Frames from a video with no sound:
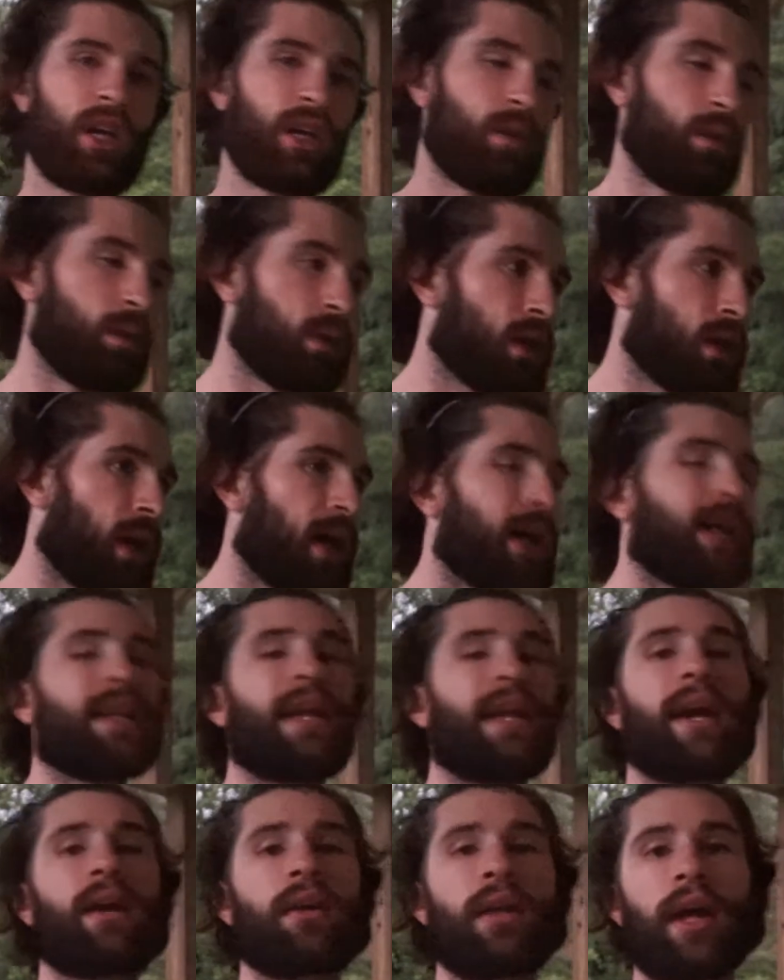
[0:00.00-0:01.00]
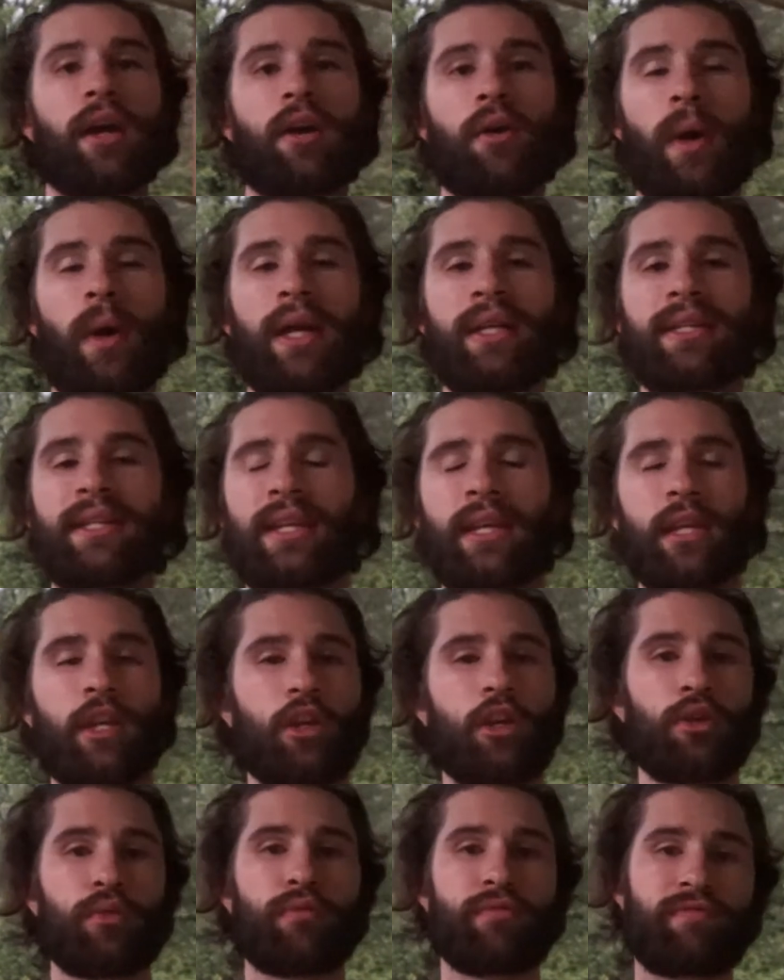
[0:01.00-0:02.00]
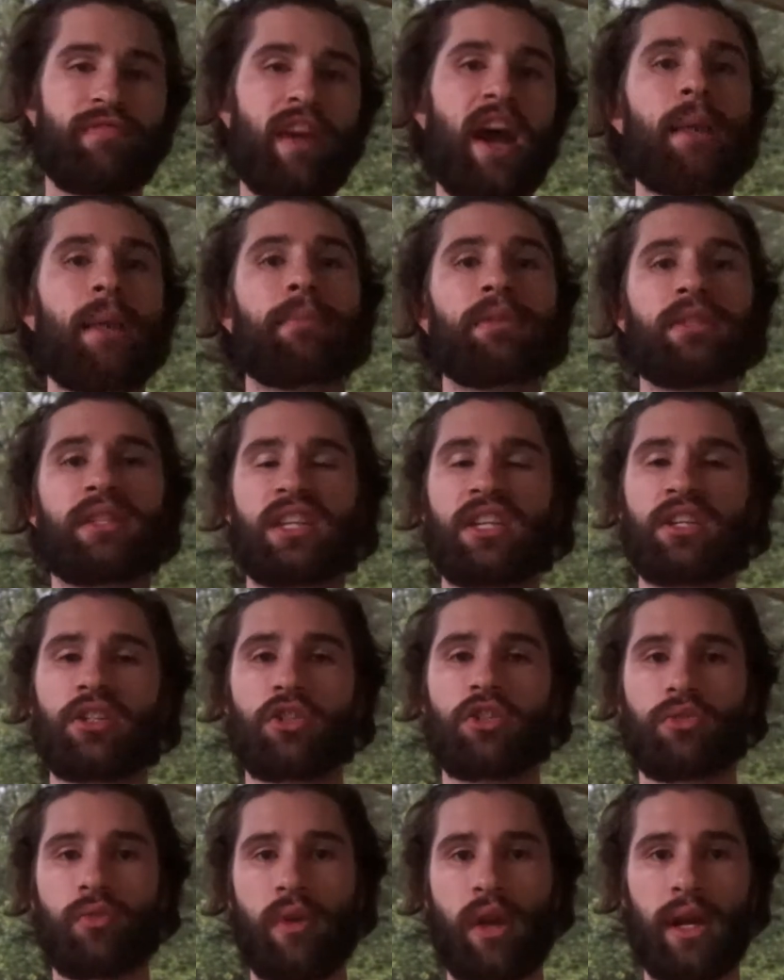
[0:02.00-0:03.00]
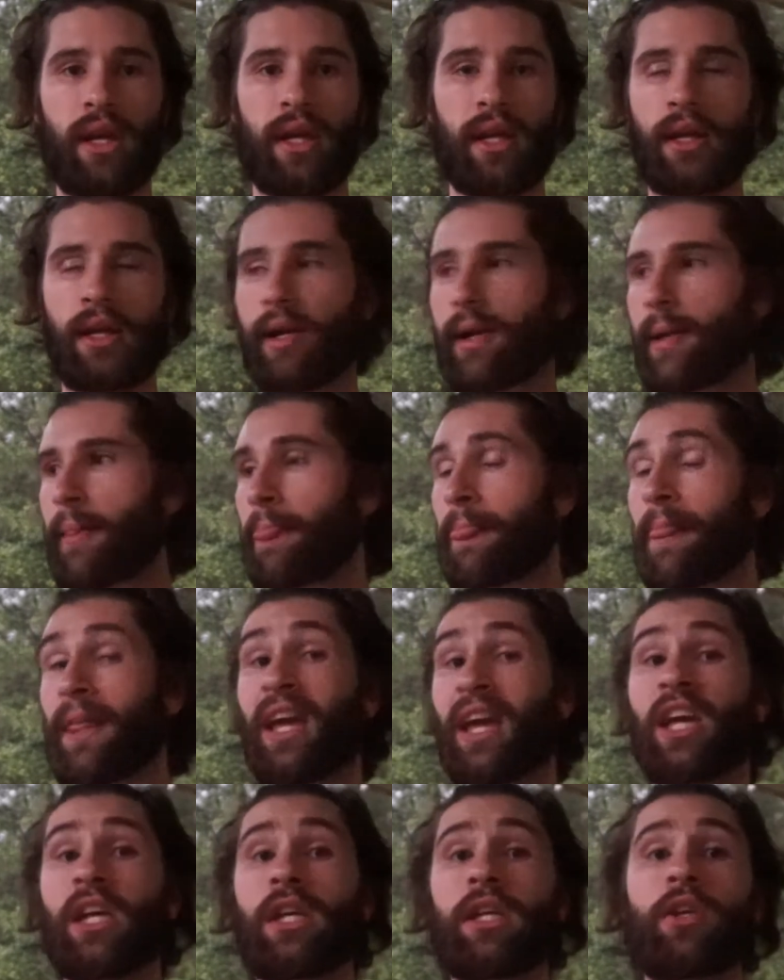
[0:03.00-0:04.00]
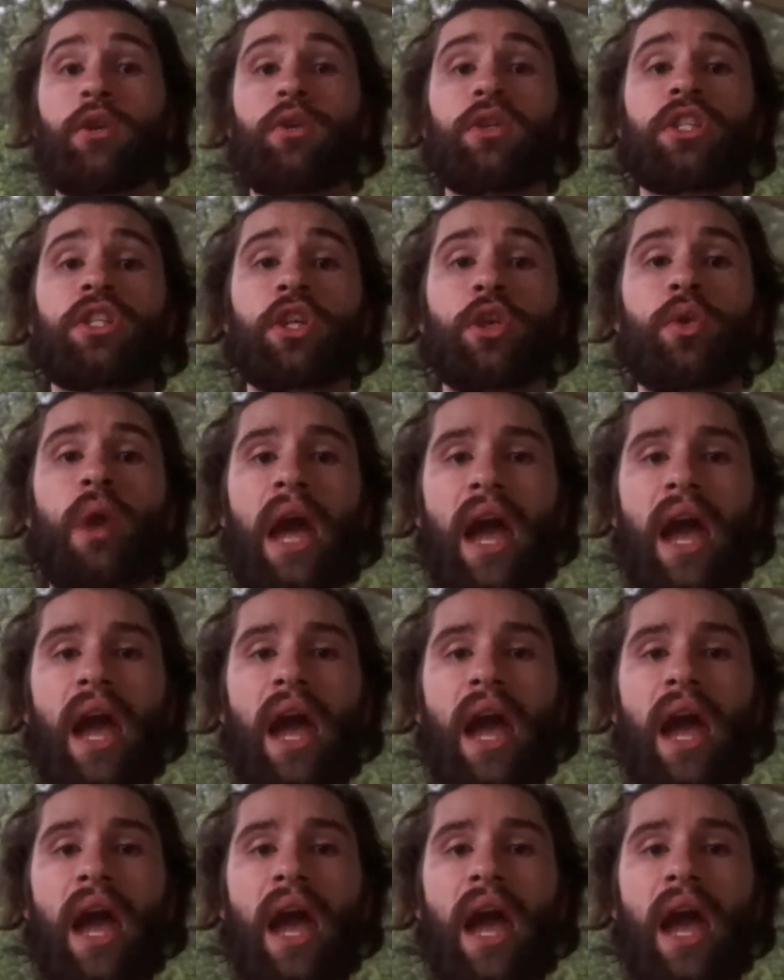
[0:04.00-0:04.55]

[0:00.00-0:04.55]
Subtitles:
you cut down like crazy, you're 5% shredded, you still